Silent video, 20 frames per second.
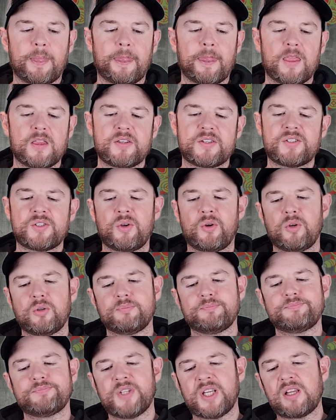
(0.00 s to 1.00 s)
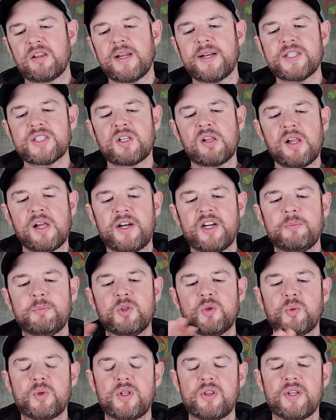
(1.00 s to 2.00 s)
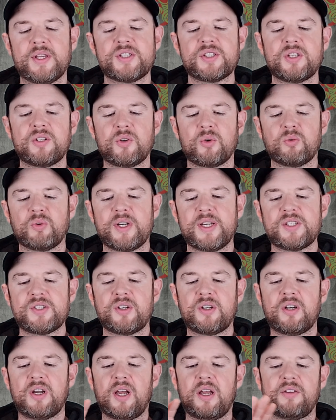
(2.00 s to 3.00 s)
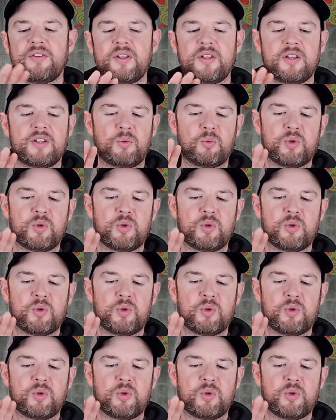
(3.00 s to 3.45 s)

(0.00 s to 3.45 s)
So the glass clarity between this and the Razor, I think the